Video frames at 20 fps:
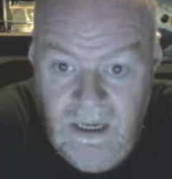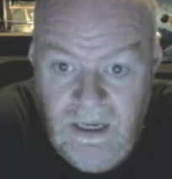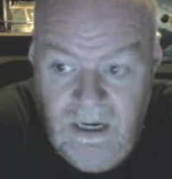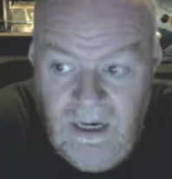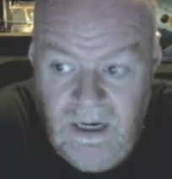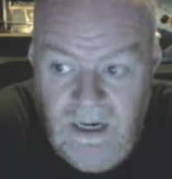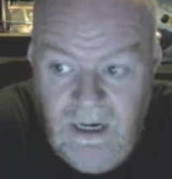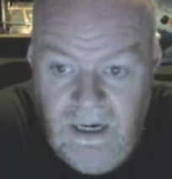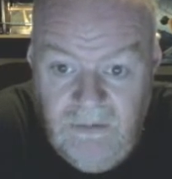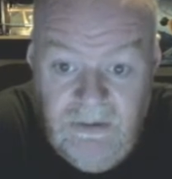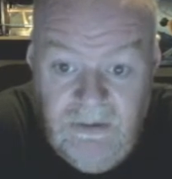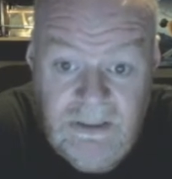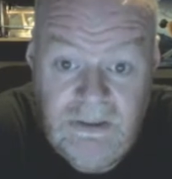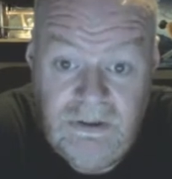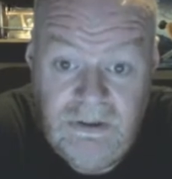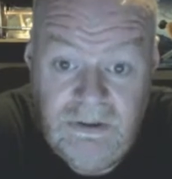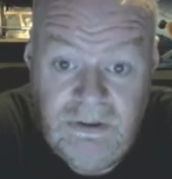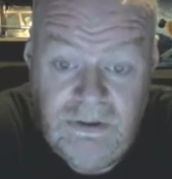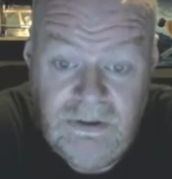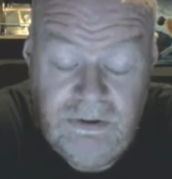I've had a
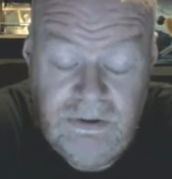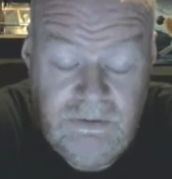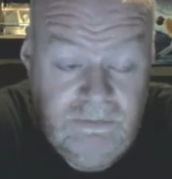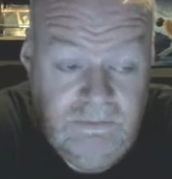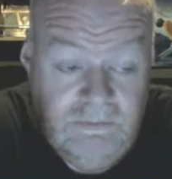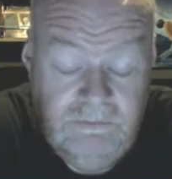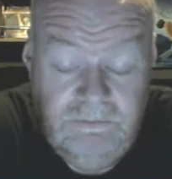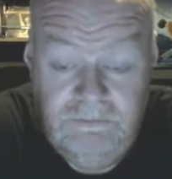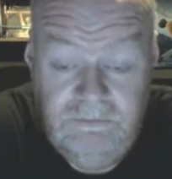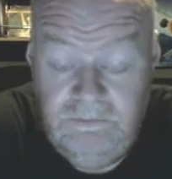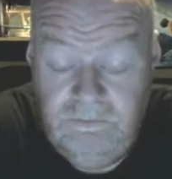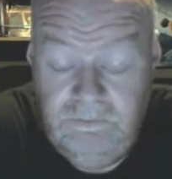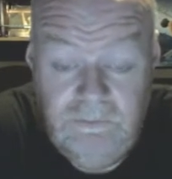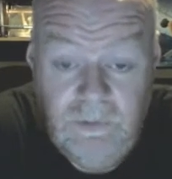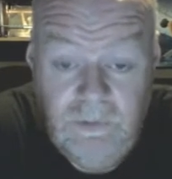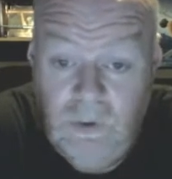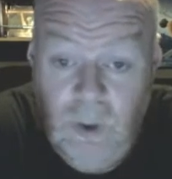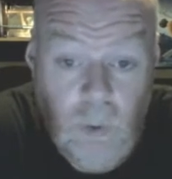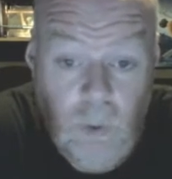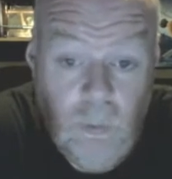
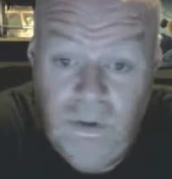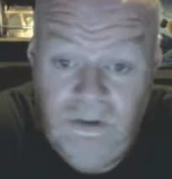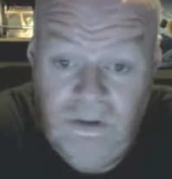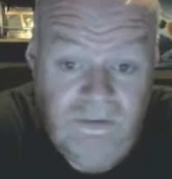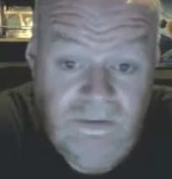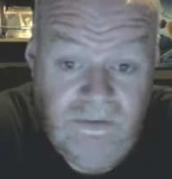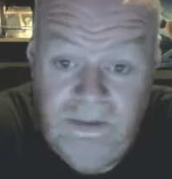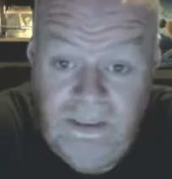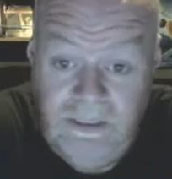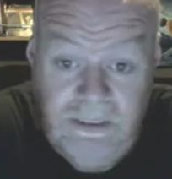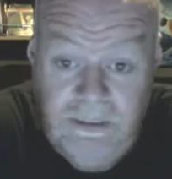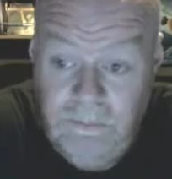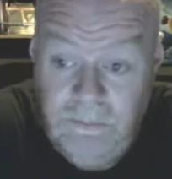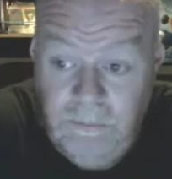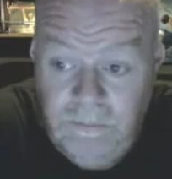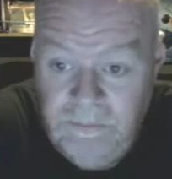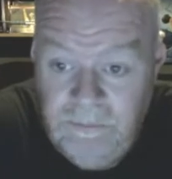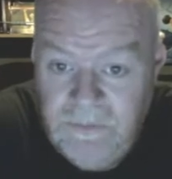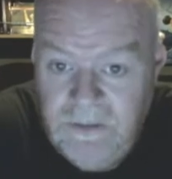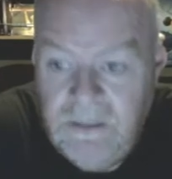wonderful year.
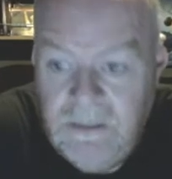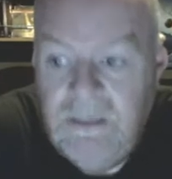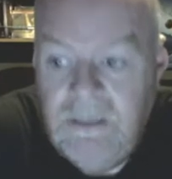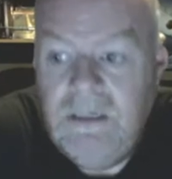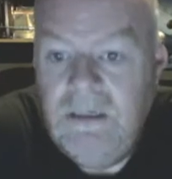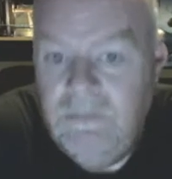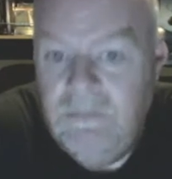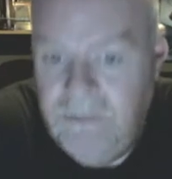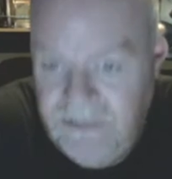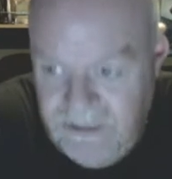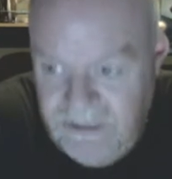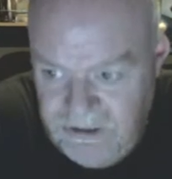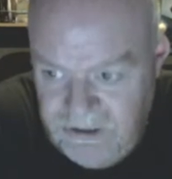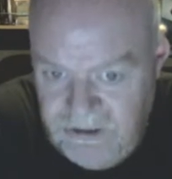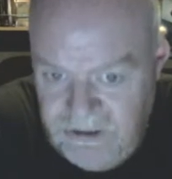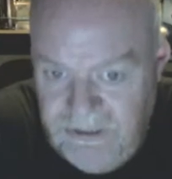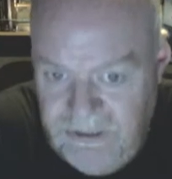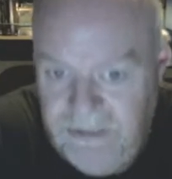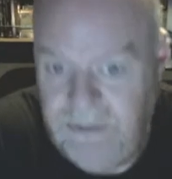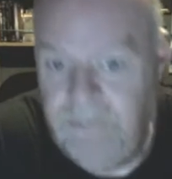But
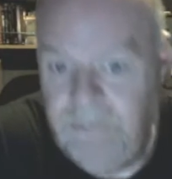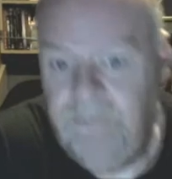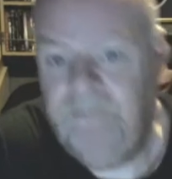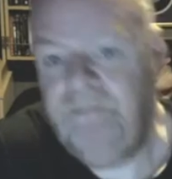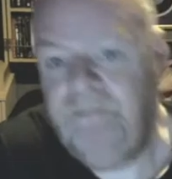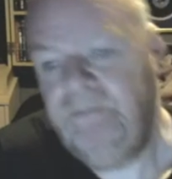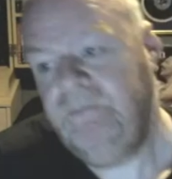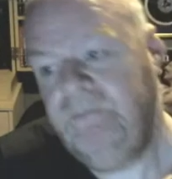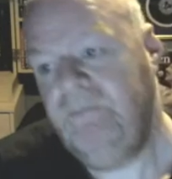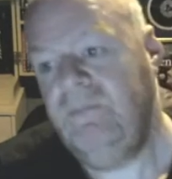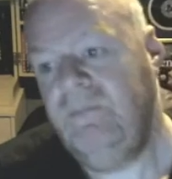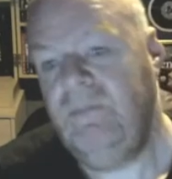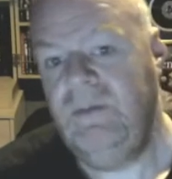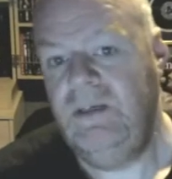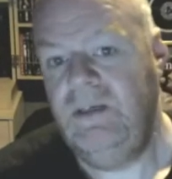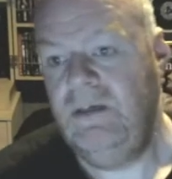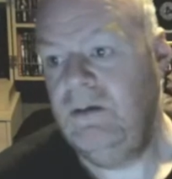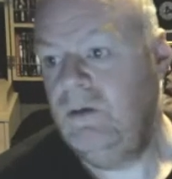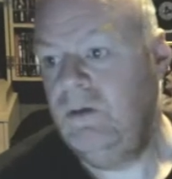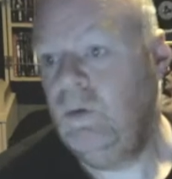this year,
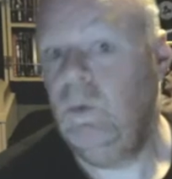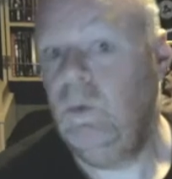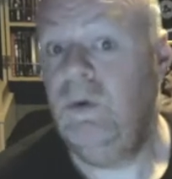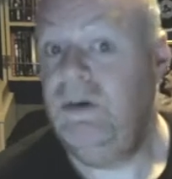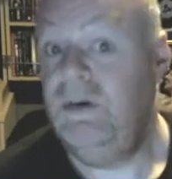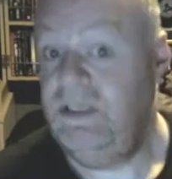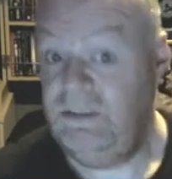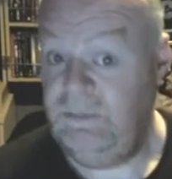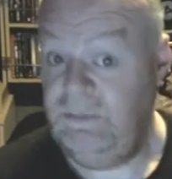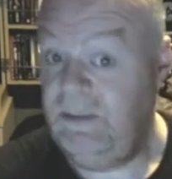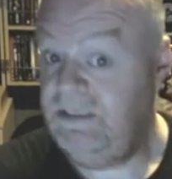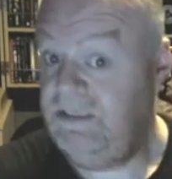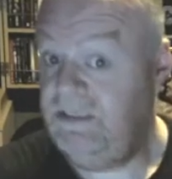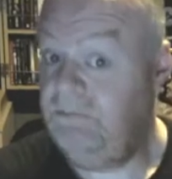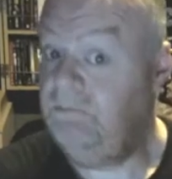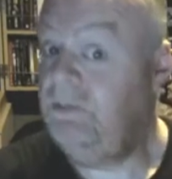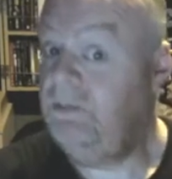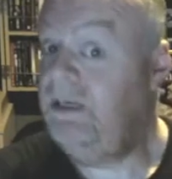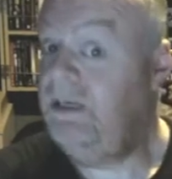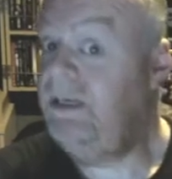we're
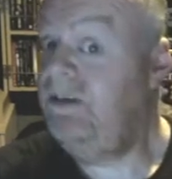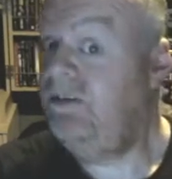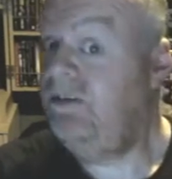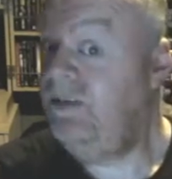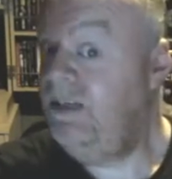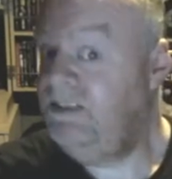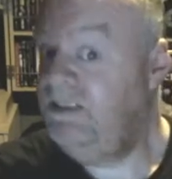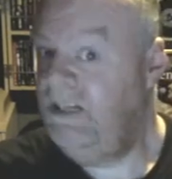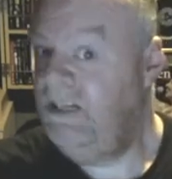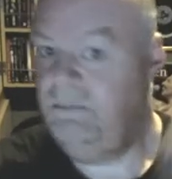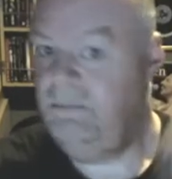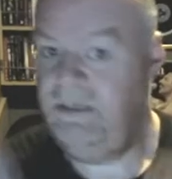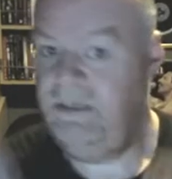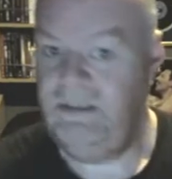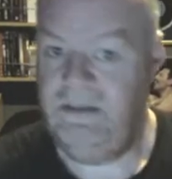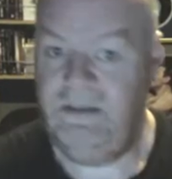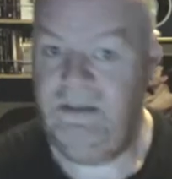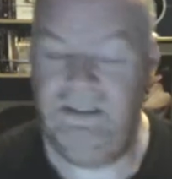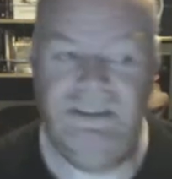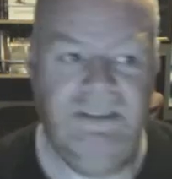expecting big things happening,
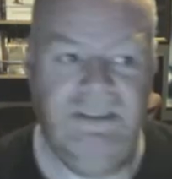guys.